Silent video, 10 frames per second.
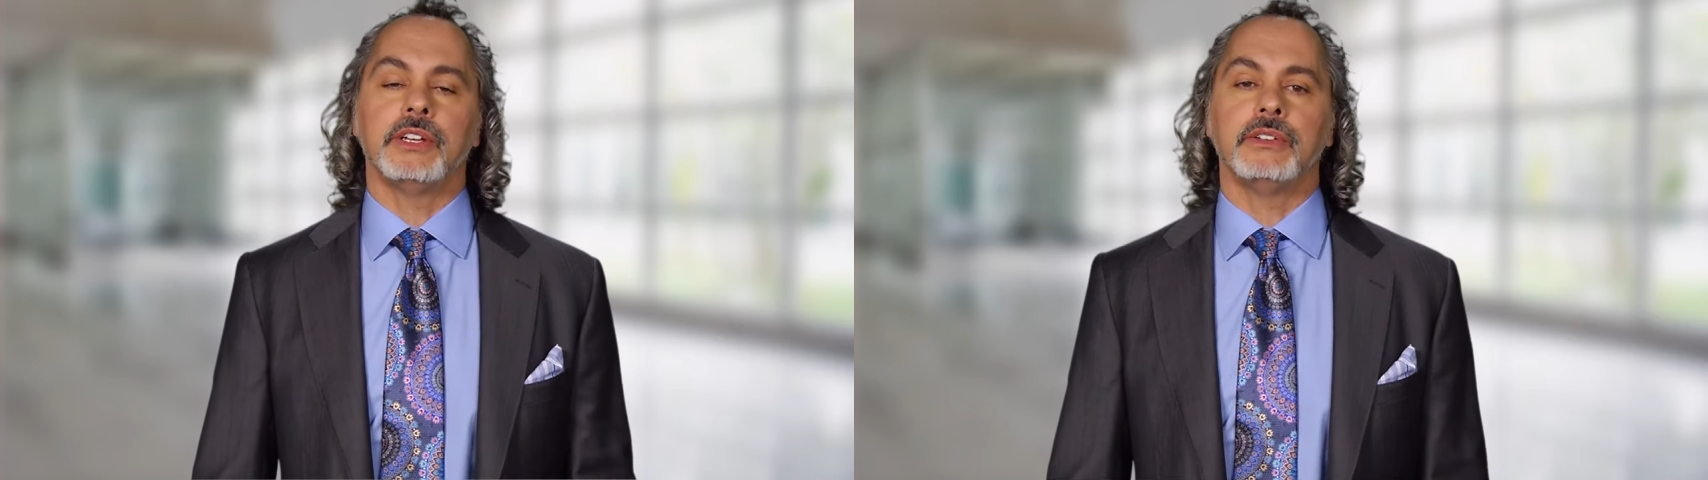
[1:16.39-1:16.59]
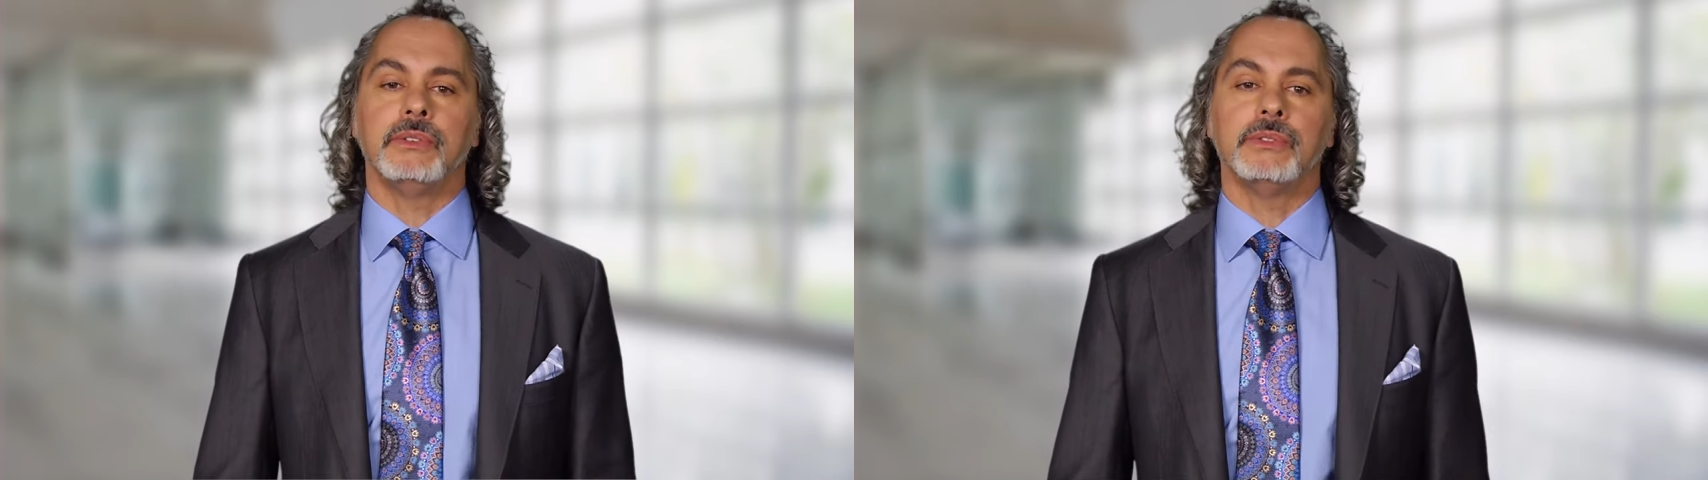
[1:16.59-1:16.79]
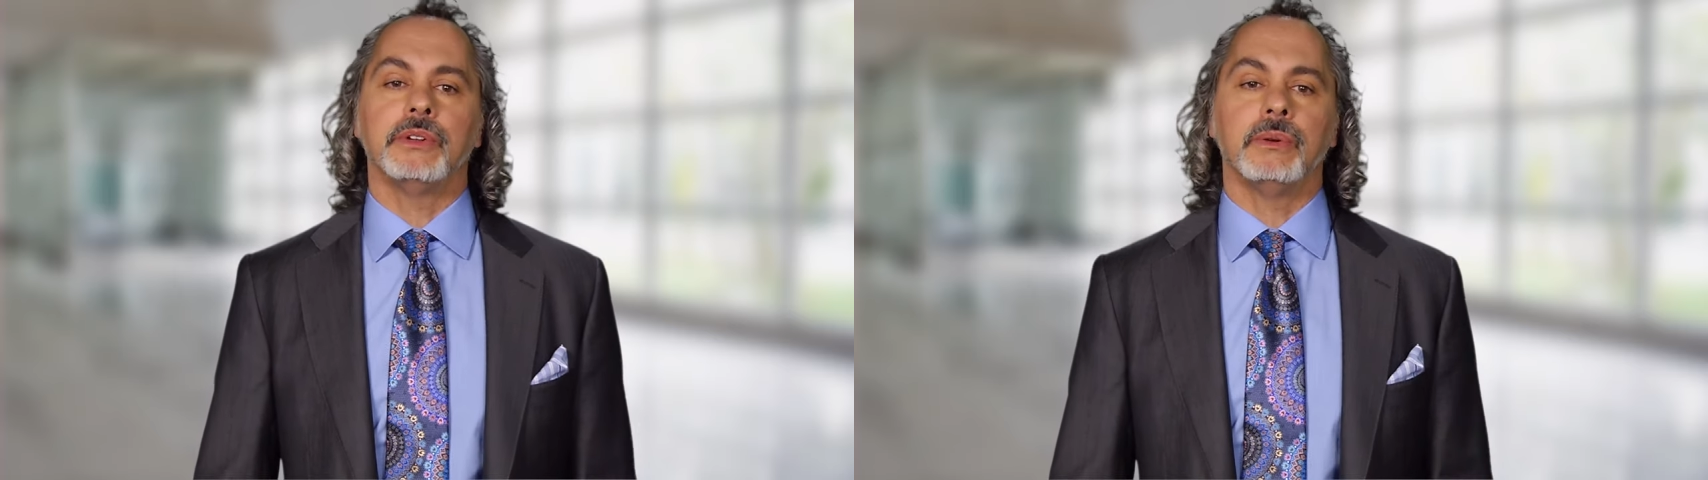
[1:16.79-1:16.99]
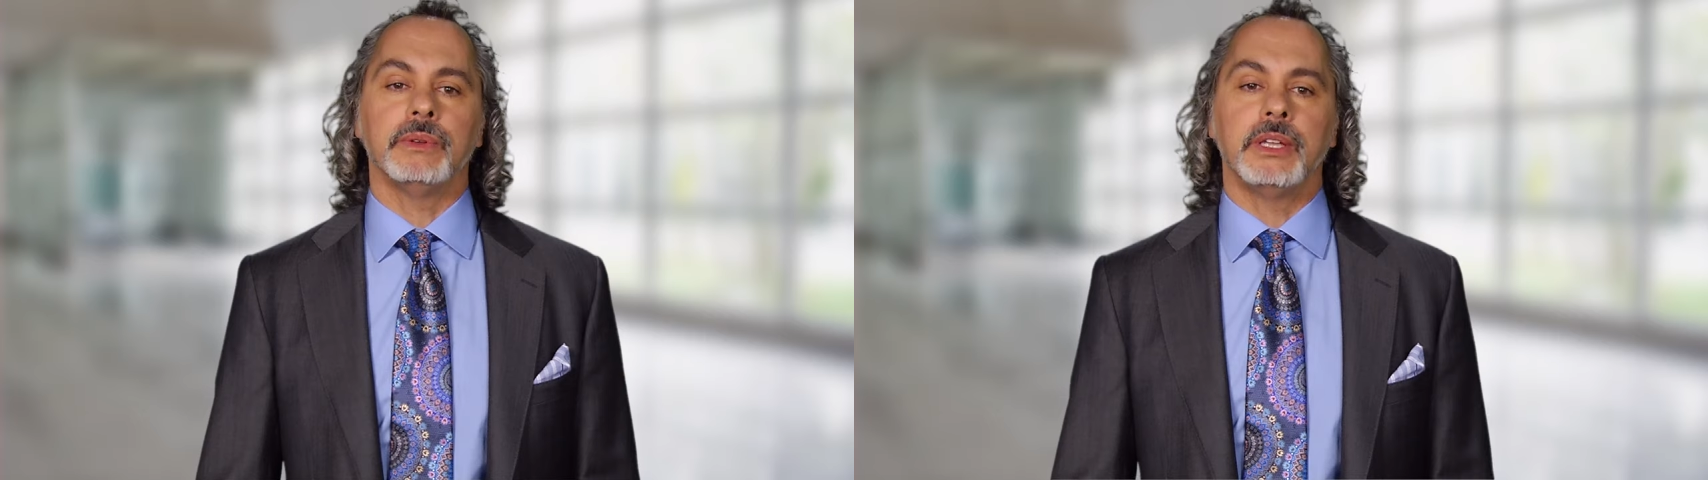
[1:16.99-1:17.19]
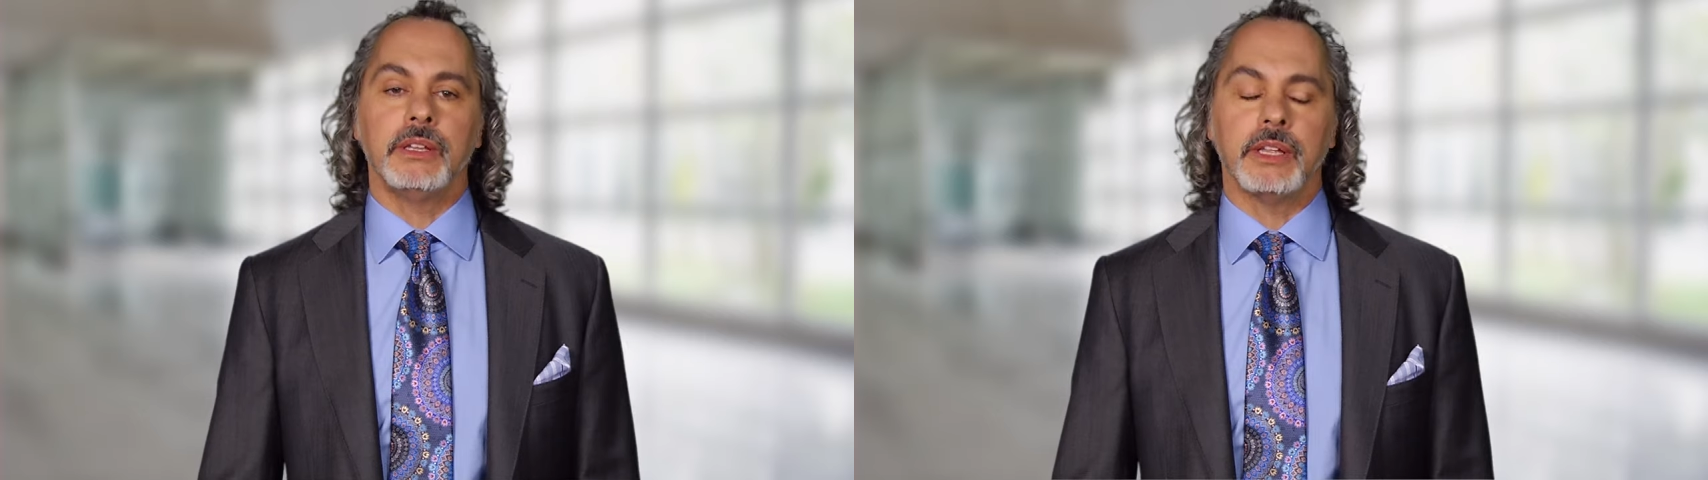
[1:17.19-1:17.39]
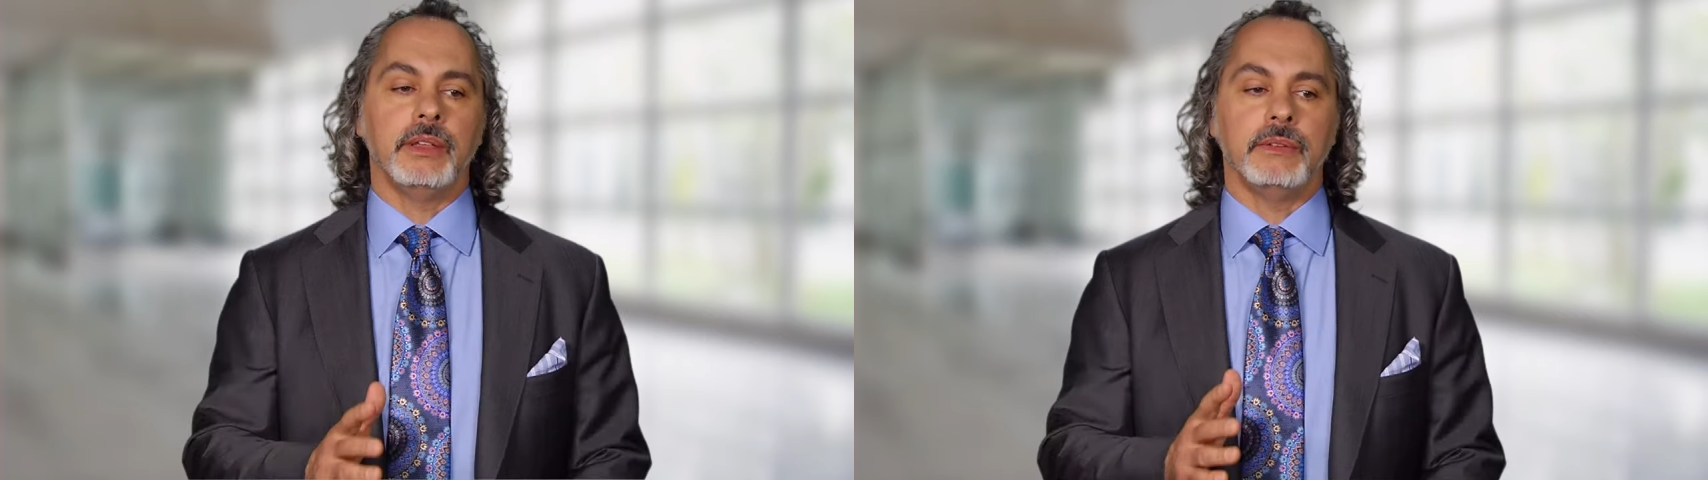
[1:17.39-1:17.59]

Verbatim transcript: they can do their own healing.